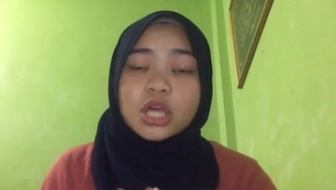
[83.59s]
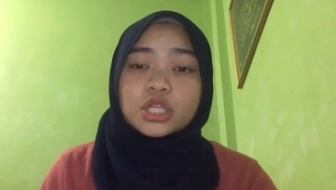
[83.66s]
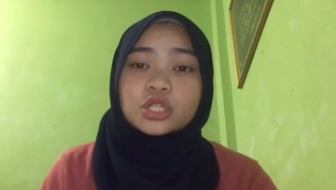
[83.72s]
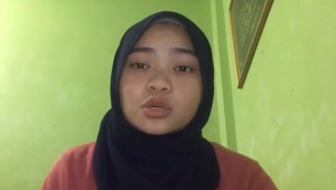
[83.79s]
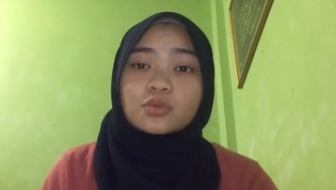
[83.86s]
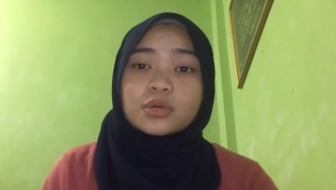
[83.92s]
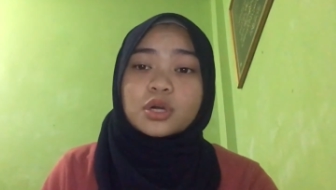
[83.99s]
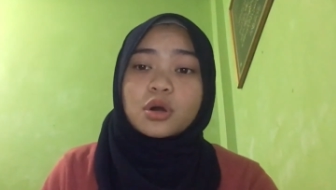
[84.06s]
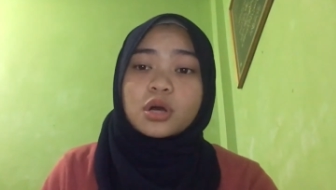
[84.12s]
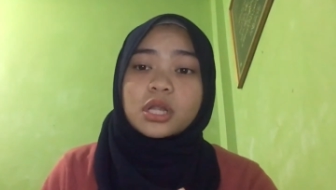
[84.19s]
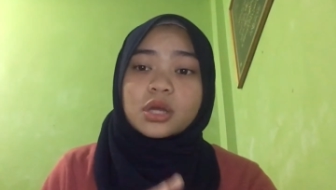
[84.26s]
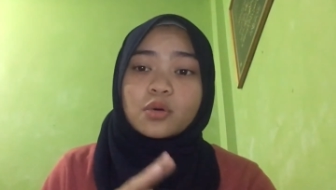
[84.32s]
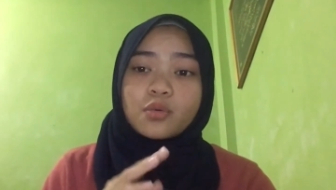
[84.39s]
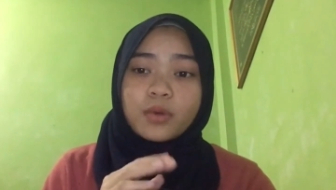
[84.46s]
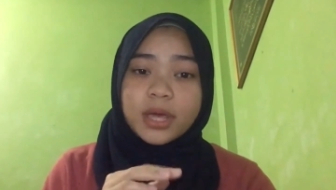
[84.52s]
So we all
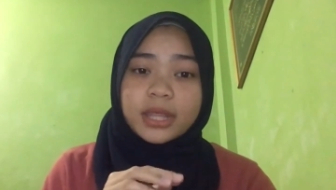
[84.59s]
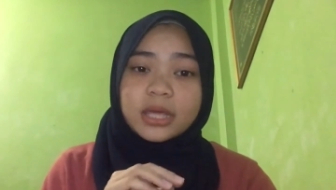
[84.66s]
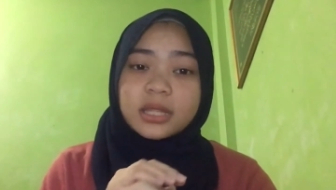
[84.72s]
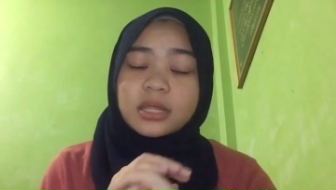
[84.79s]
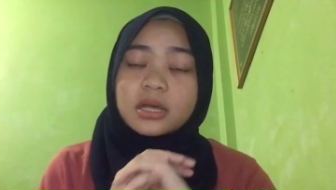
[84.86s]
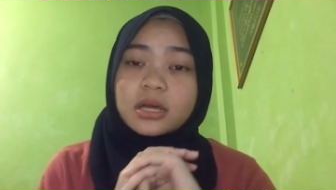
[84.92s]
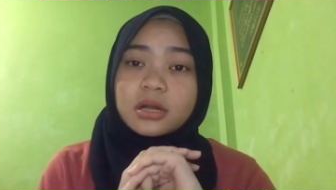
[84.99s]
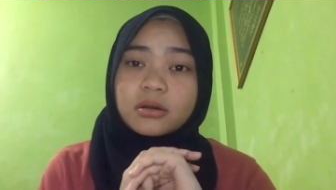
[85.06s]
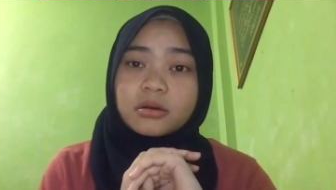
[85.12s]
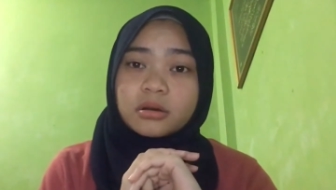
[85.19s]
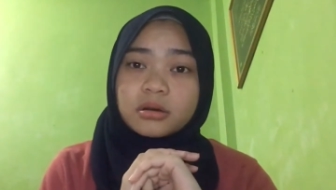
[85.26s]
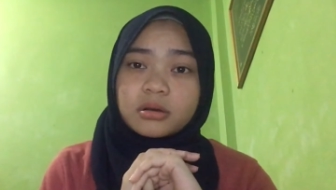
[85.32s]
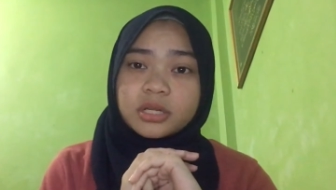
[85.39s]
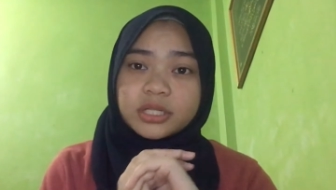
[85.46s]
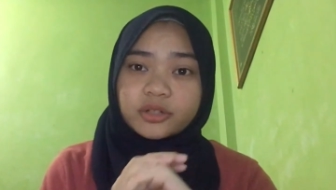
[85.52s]
aware that the
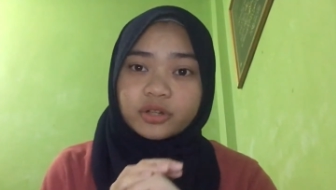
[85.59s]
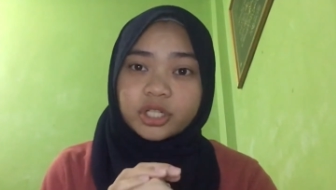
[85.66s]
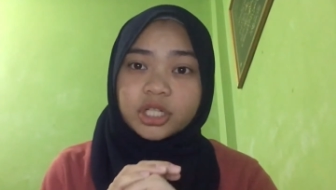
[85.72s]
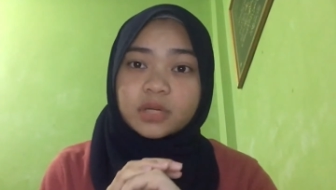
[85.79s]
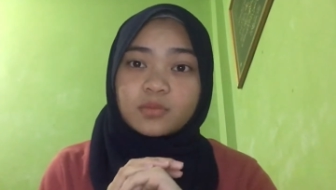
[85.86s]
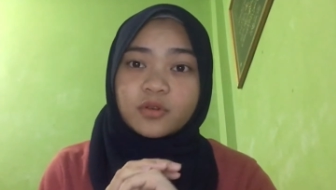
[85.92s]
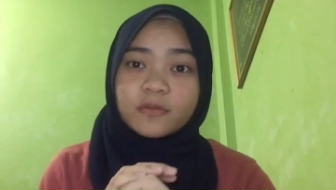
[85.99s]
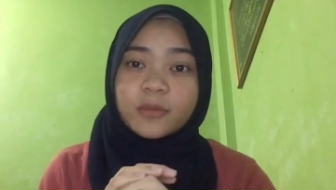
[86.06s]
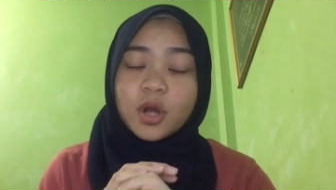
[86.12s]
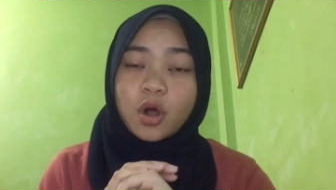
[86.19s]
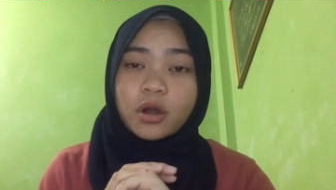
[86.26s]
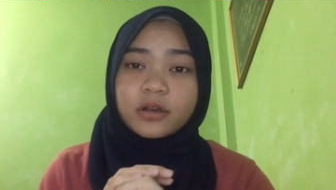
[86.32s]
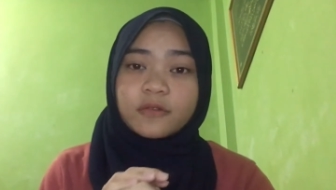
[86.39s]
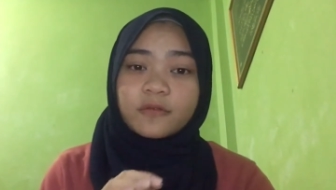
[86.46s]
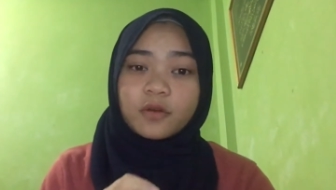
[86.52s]
restriction movement
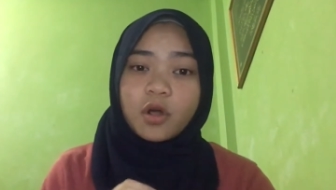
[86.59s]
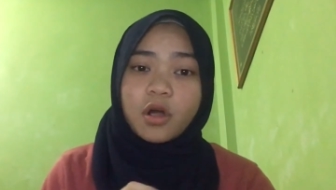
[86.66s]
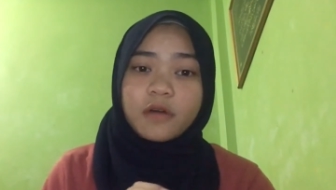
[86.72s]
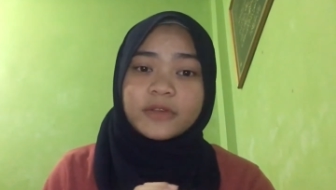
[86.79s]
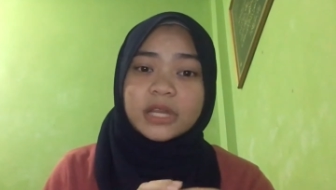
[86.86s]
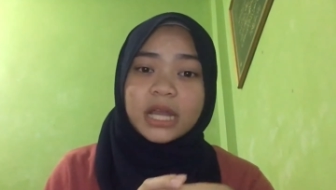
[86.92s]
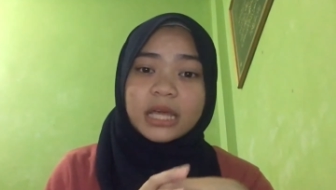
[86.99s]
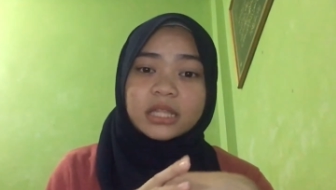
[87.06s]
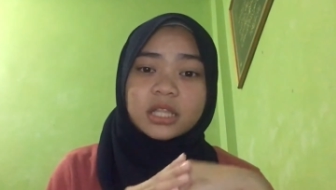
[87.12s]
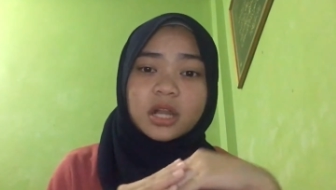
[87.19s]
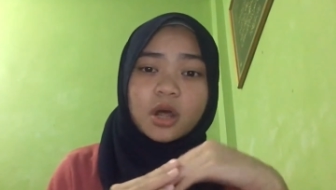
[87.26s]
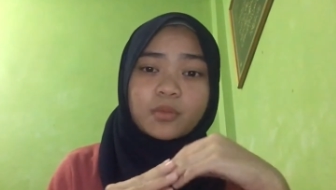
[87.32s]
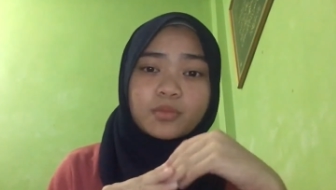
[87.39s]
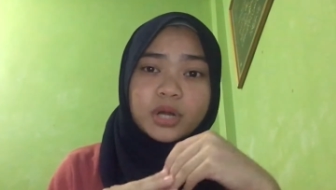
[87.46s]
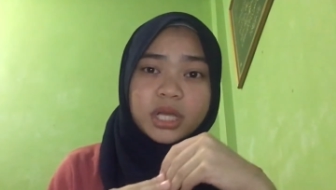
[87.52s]
order for
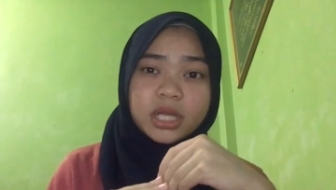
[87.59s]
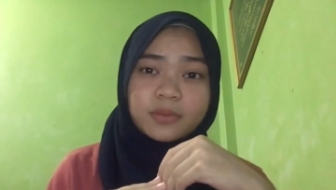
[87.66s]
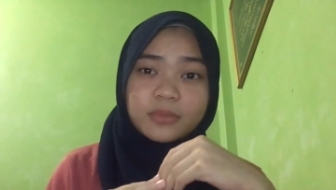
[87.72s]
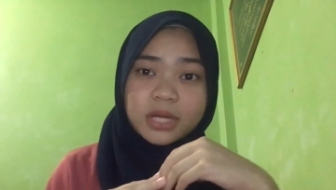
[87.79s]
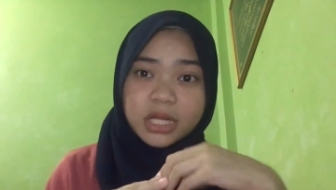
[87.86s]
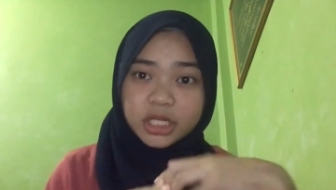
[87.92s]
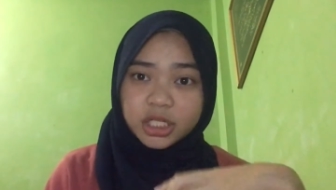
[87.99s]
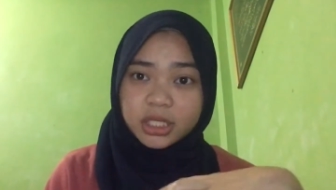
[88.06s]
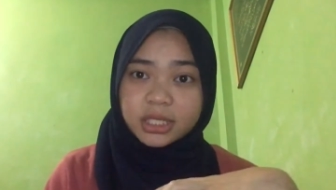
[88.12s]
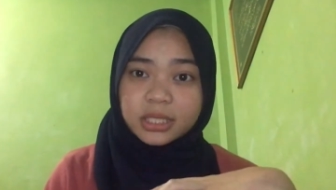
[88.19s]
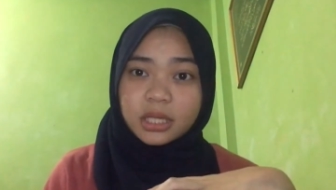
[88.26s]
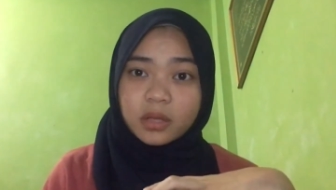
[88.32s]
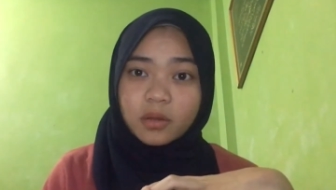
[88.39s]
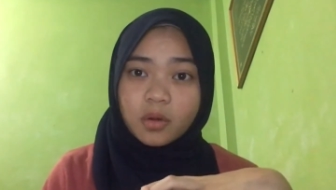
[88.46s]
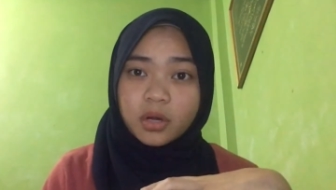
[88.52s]
COVID-19 outbreak in Malaysia
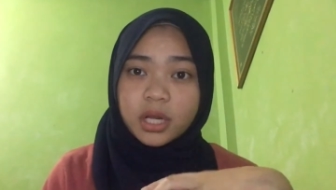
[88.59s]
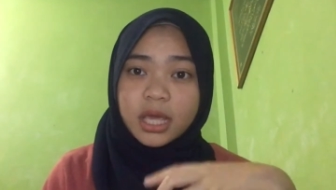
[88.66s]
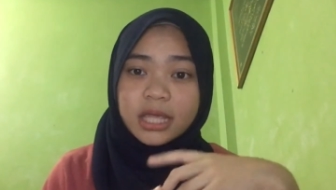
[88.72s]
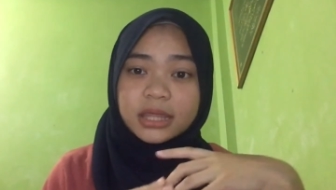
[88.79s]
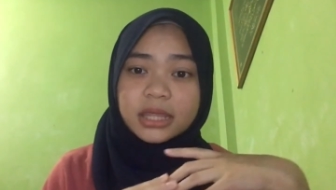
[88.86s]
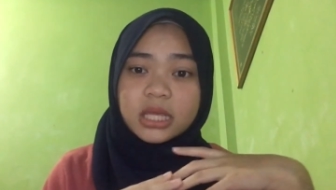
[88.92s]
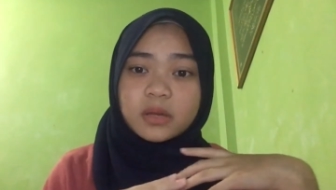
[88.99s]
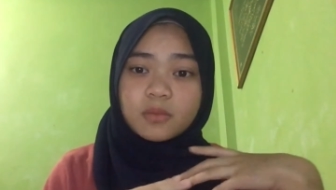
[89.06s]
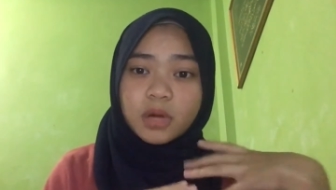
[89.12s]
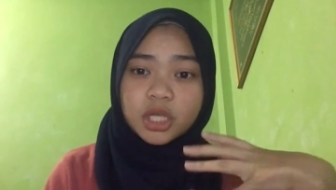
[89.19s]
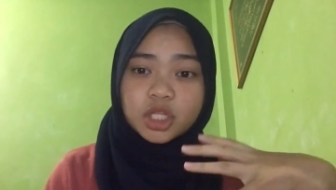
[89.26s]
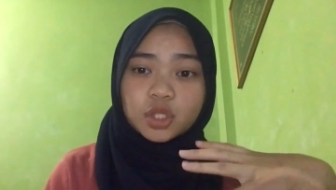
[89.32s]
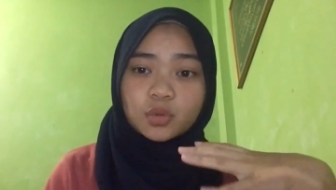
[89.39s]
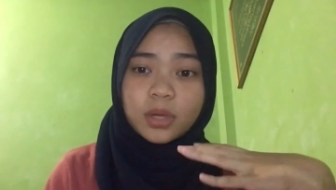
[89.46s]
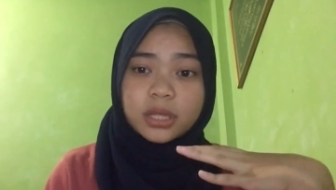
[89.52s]
start on 18
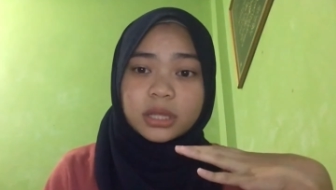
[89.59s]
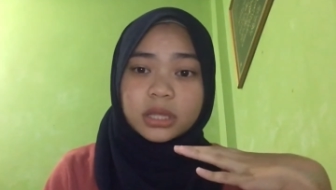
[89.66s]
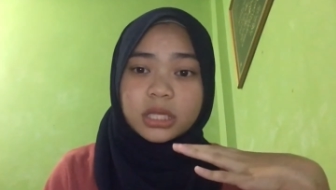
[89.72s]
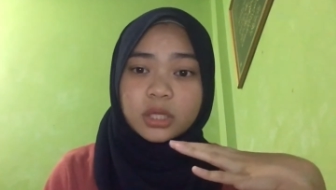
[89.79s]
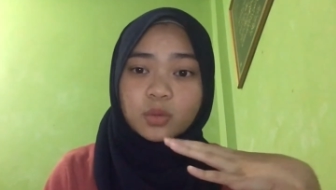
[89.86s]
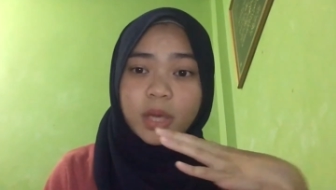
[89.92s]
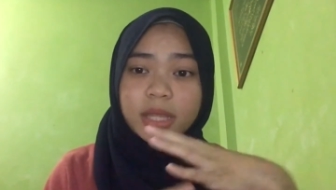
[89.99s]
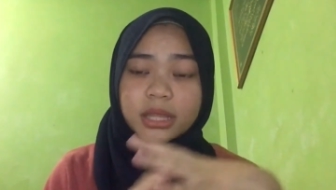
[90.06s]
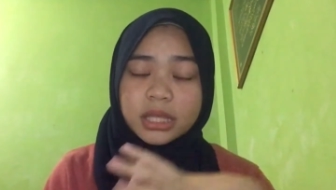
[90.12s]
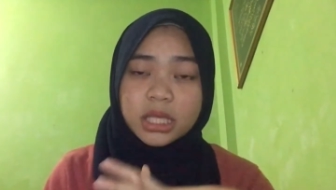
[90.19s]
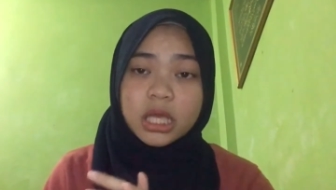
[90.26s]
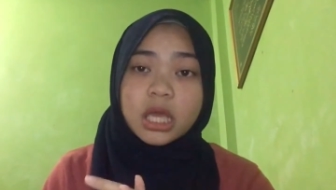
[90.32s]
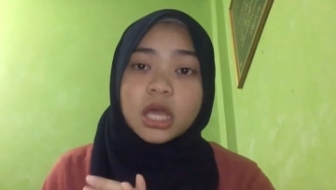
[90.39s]
March 2020,